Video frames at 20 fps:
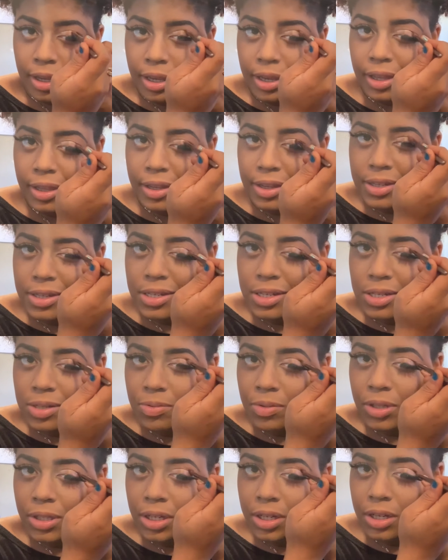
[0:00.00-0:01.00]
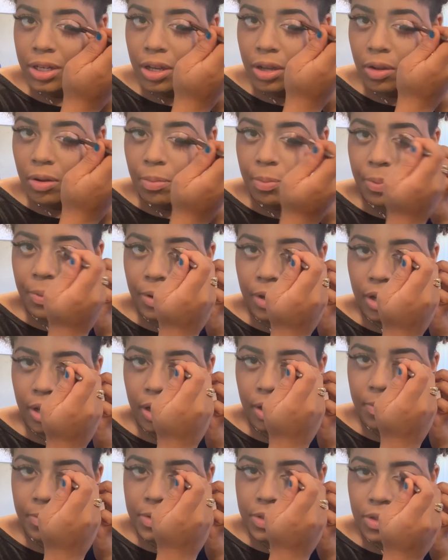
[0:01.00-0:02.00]
And this is really dope,
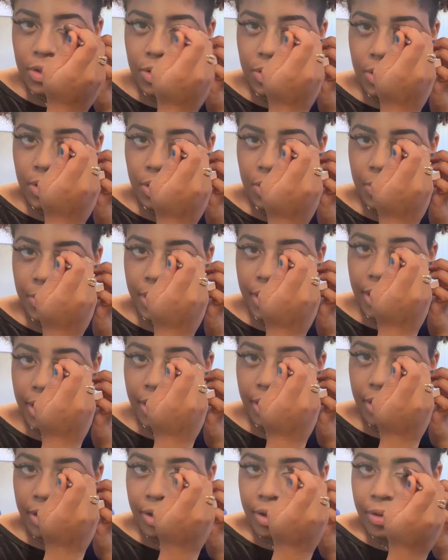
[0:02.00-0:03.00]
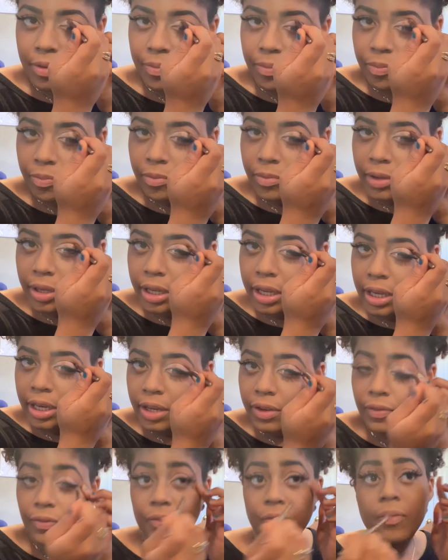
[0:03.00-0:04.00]
so you don't get
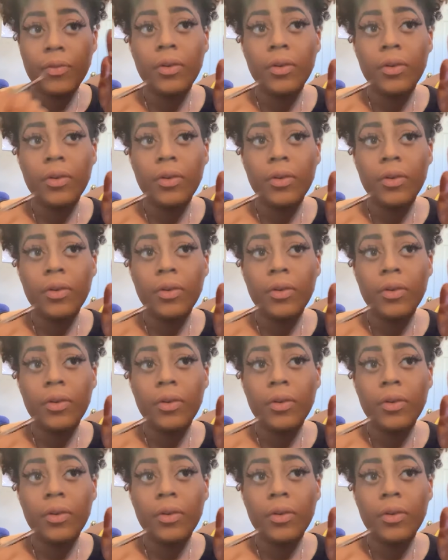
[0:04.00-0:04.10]
any